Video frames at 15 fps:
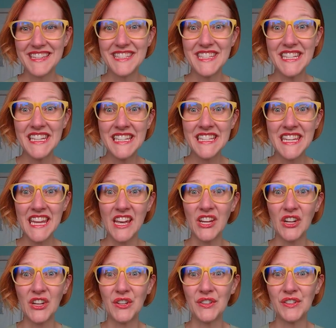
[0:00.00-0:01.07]

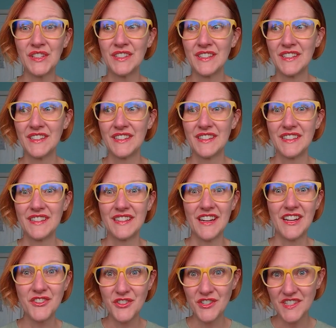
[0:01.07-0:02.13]
detailed
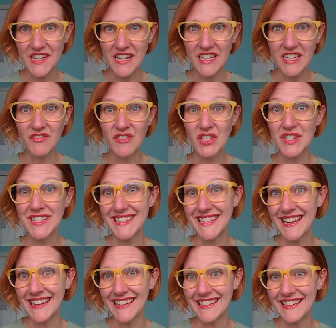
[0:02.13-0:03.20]
understanding of your
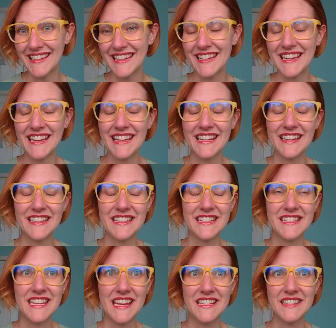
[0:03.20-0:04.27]
design, and
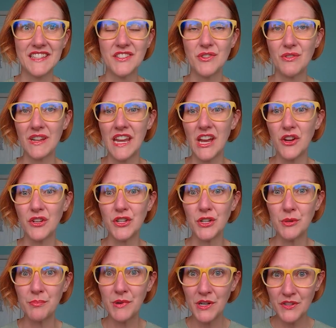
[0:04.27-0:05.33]
it takes into account
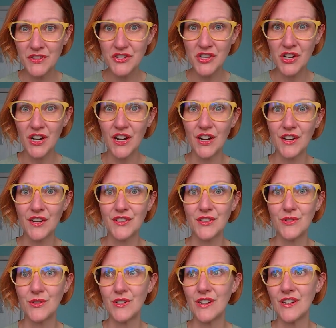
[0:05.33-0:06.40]
your birth chart,
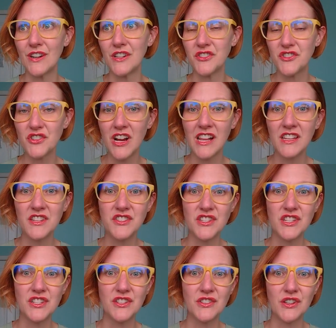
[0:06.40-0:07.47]
your
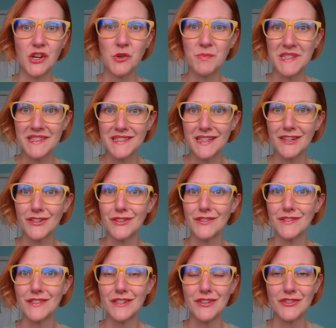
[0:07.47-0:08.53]
astrology, your open
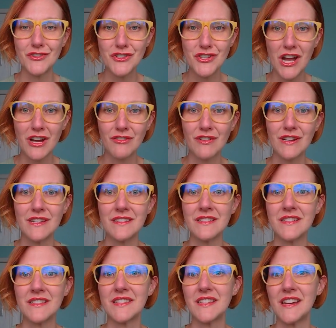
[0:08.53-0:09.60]
centers, like your
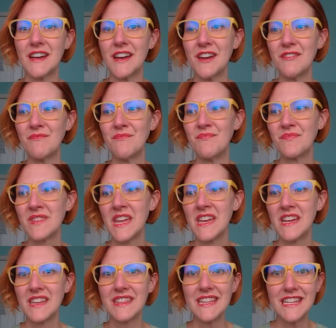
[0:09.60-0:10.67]
chakras,
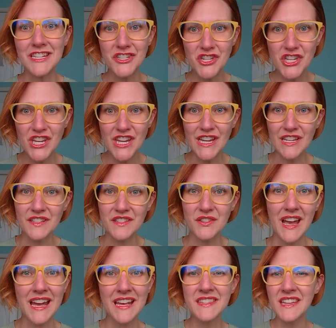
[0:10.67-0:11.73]
the I Ching. So
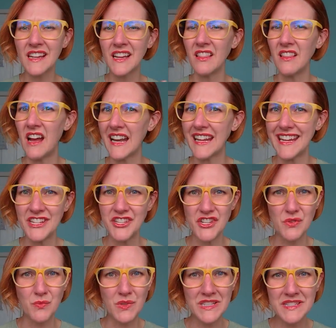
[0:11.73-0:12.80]
it has like a lot of
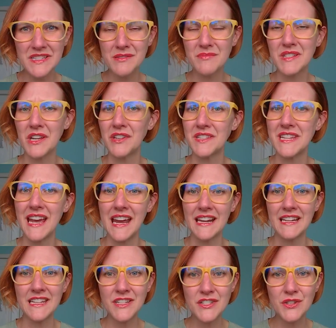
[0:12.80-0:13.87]
ancient wisdoms all
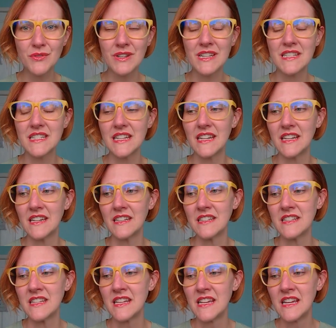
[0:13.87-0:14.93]
tied into it, and